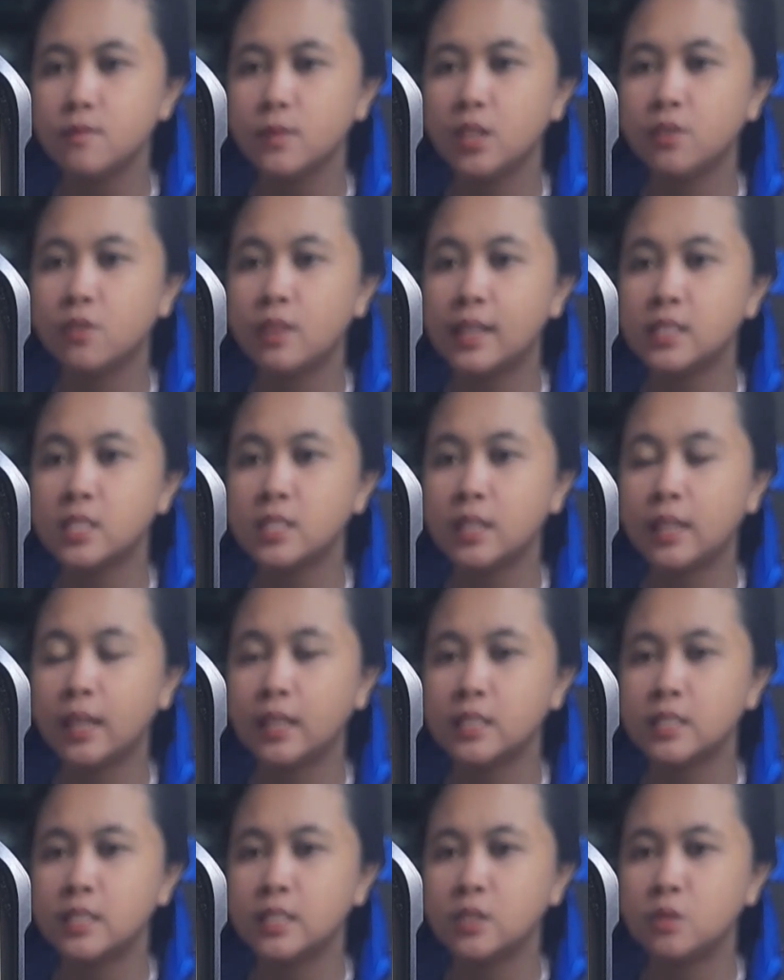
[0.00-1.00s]
If that's the
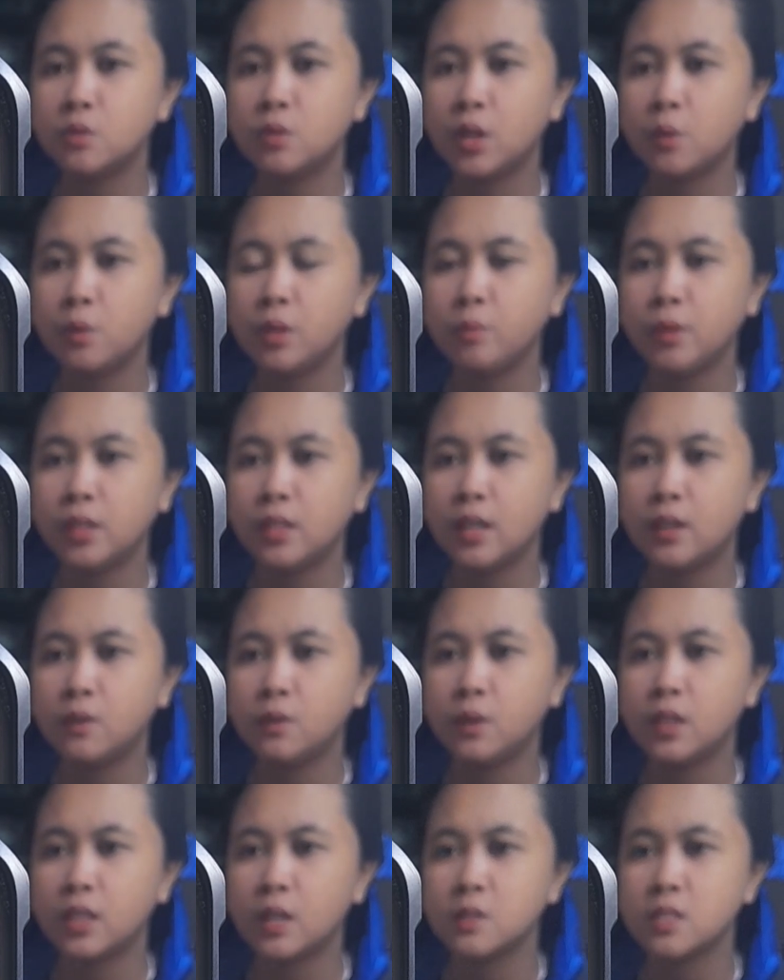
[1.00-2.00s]
case, then Durak will bid
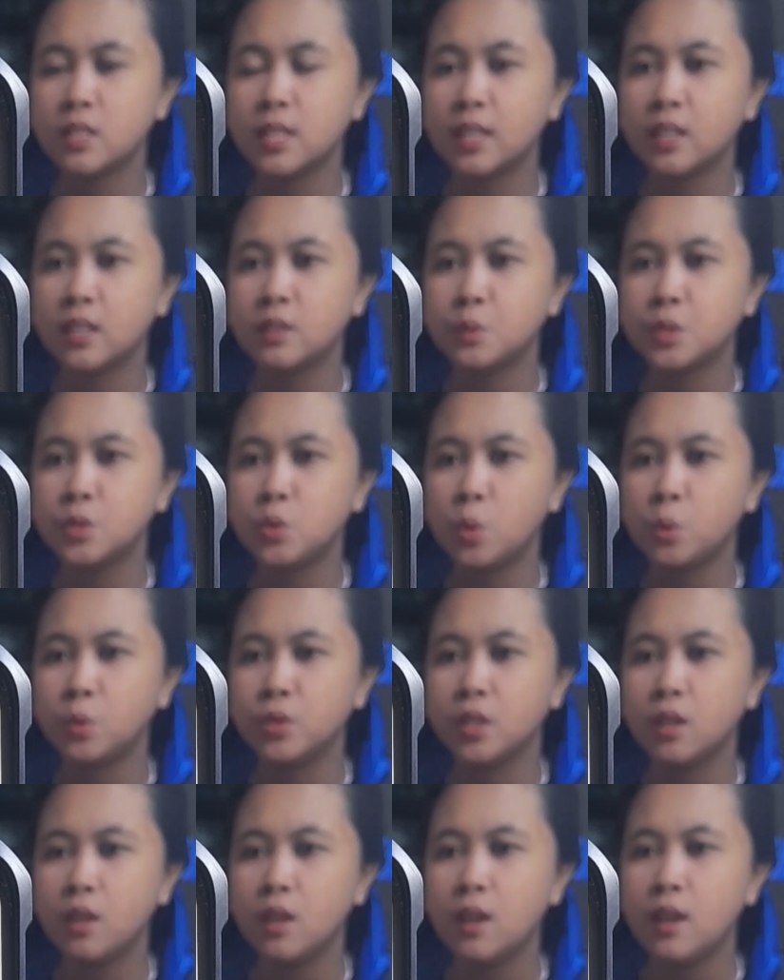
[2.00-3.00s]
1,800
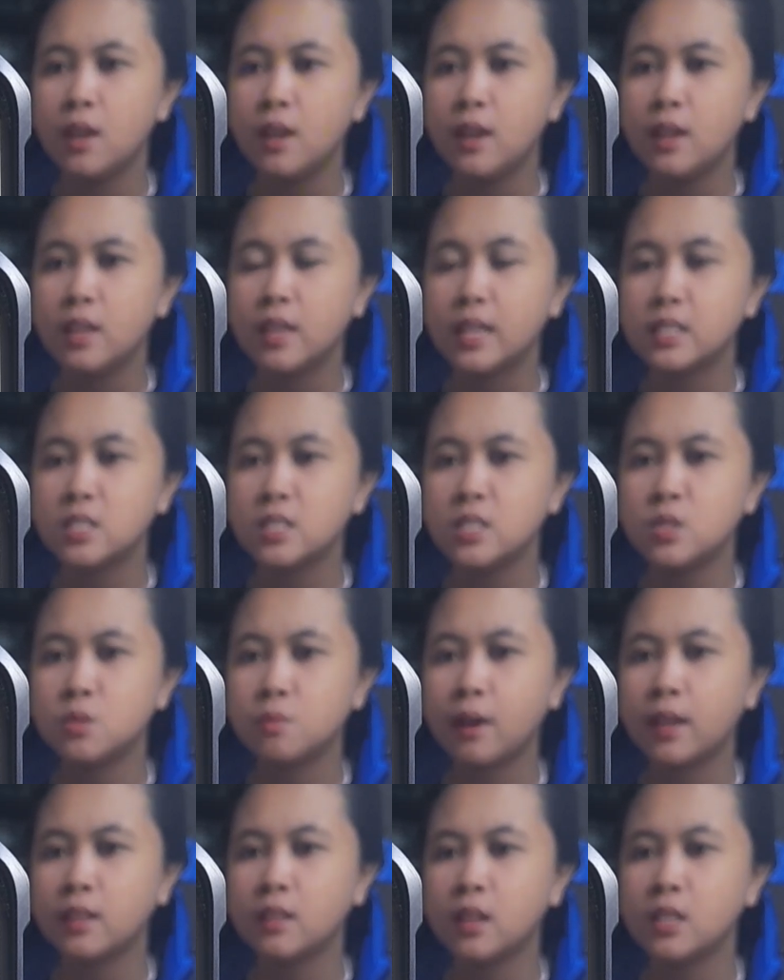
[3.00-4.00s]
gold. Yes,
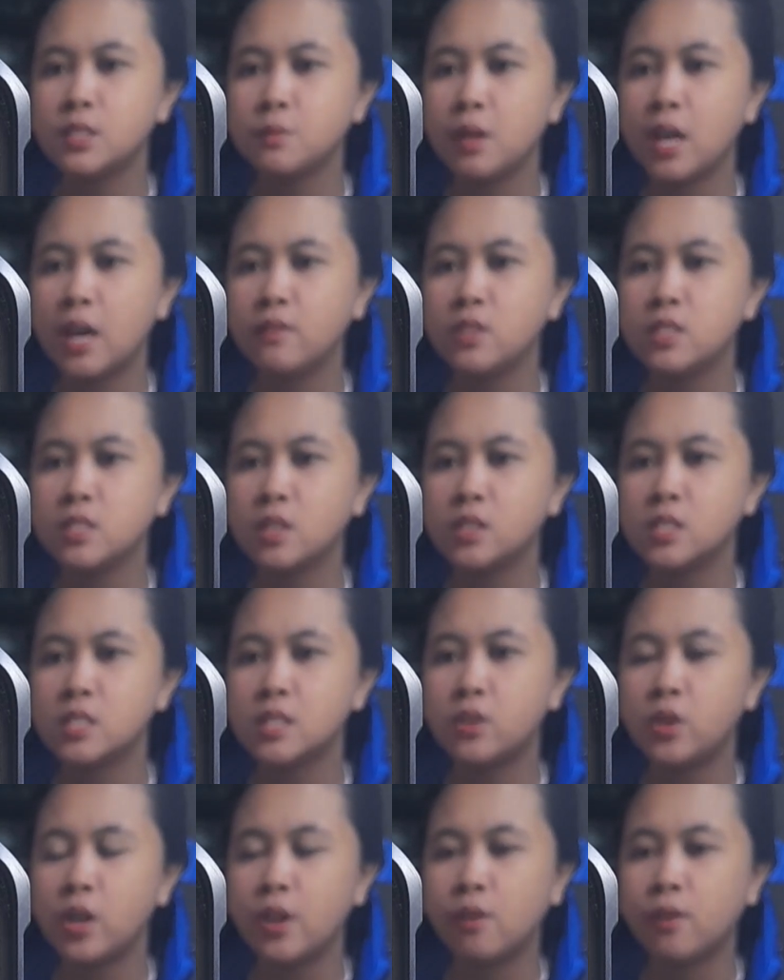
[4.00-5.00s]
that's right, as we have
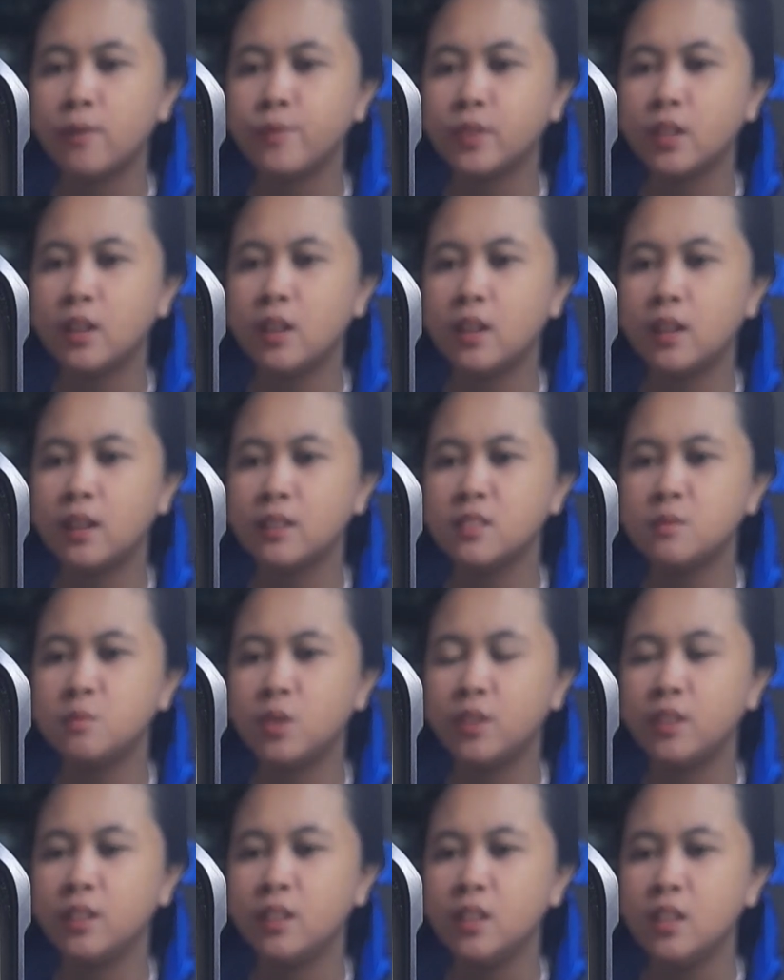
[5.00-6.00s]
discussed earlier. Haha, come
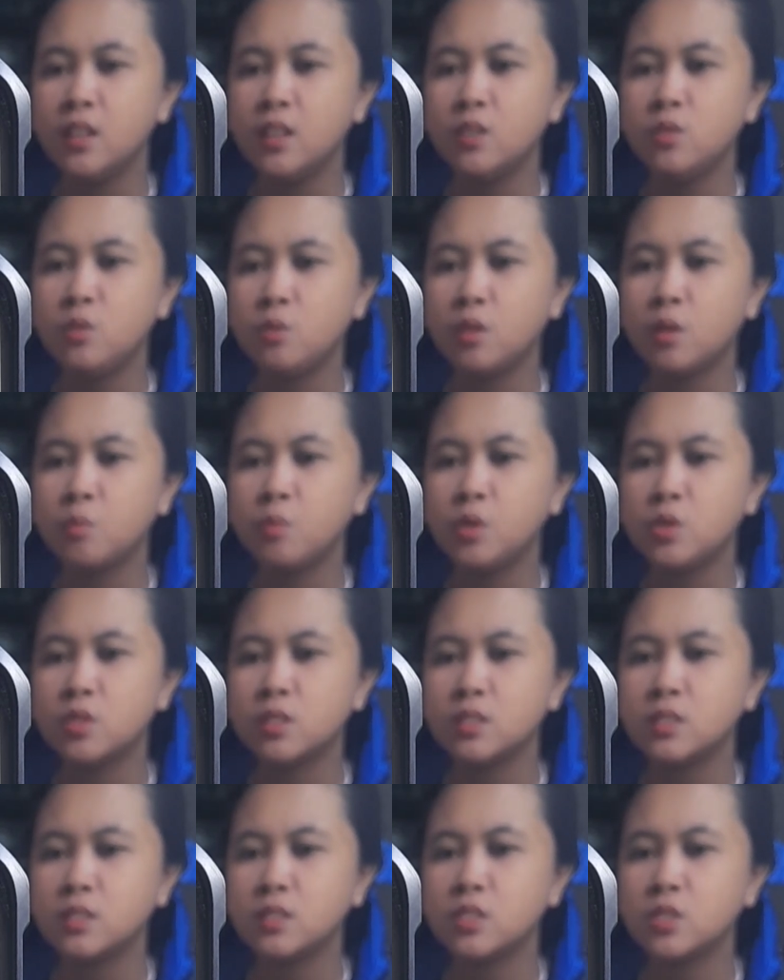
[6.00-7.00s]
on. Durak
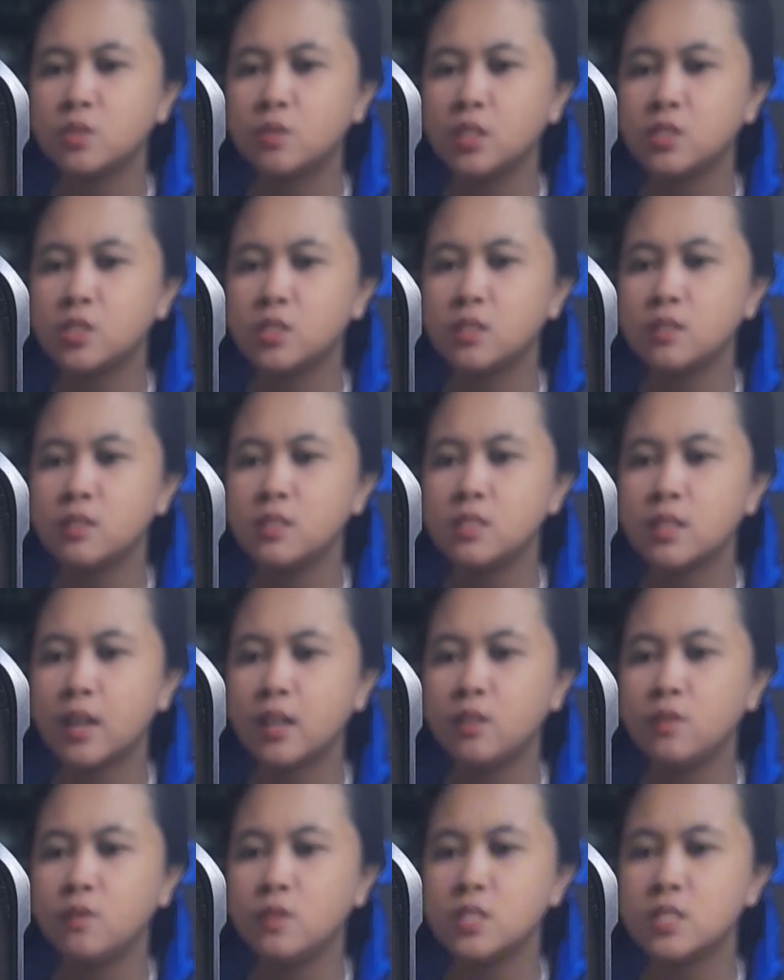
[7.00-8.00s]
merchant scratched the
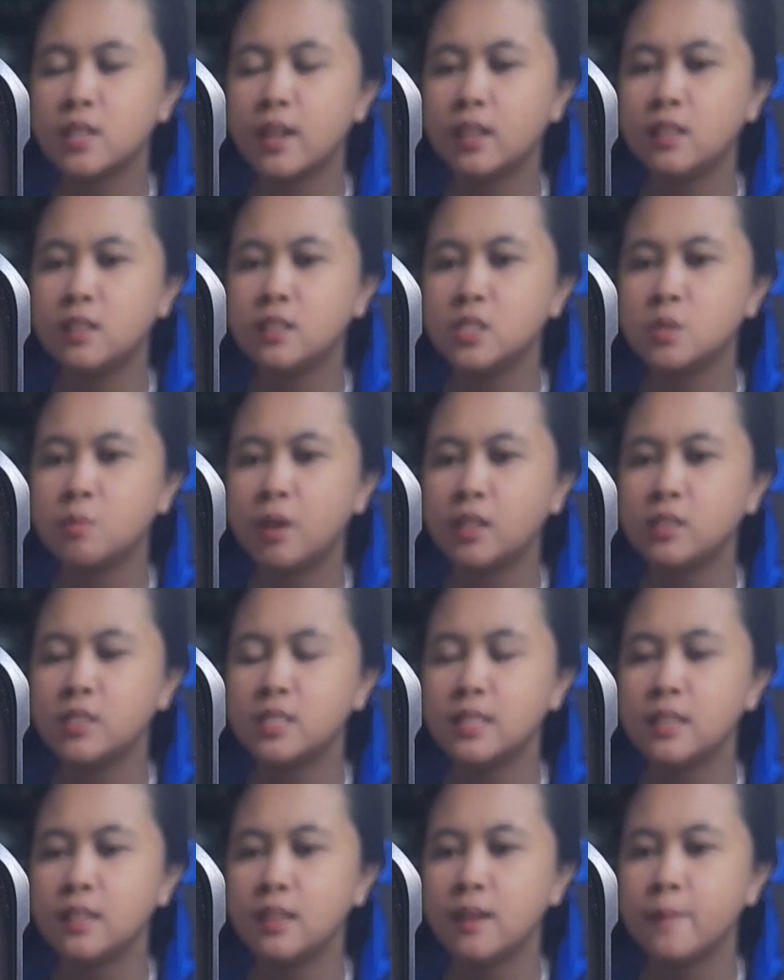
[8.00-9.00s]
side of his head and smiled
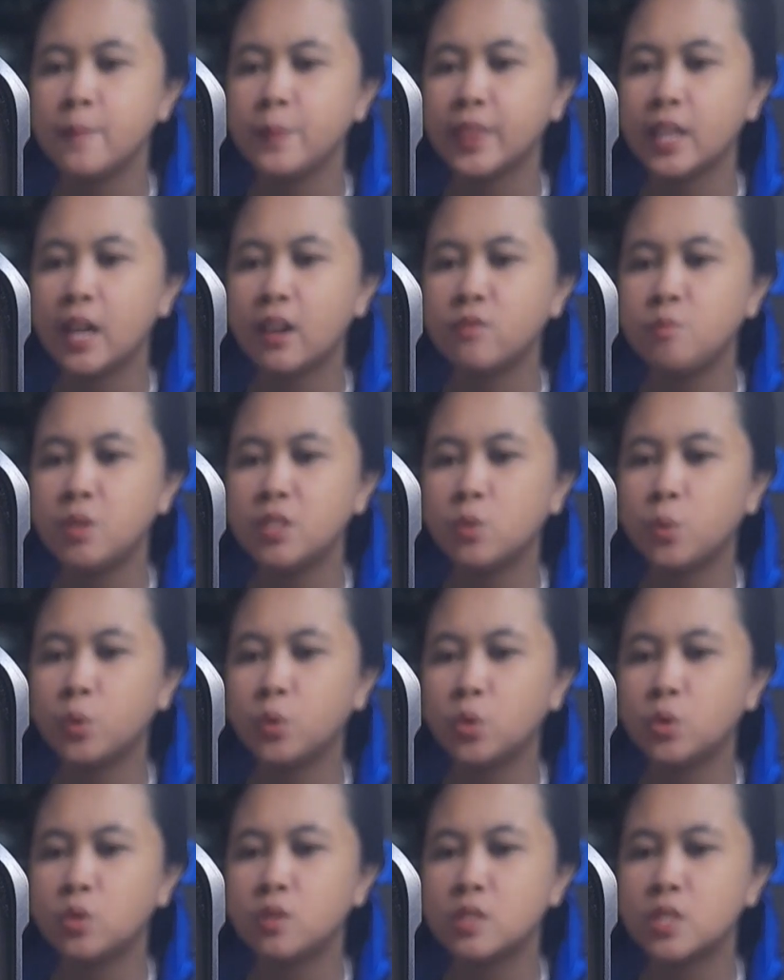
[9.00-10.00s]
silly. I've been
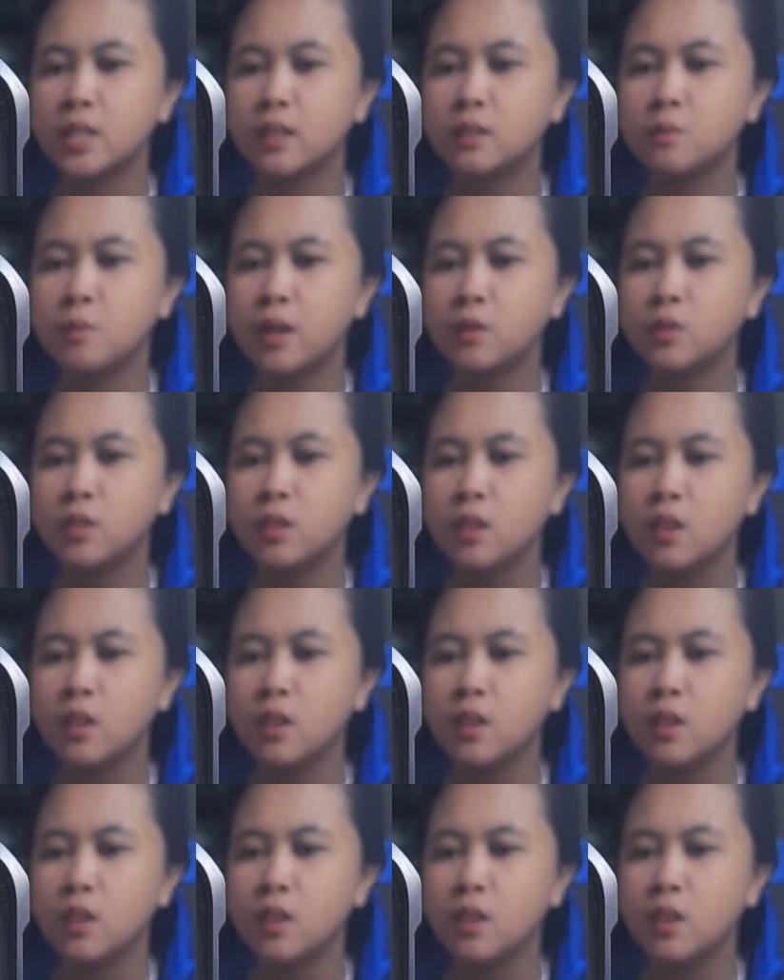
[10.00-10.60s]
ordered to check about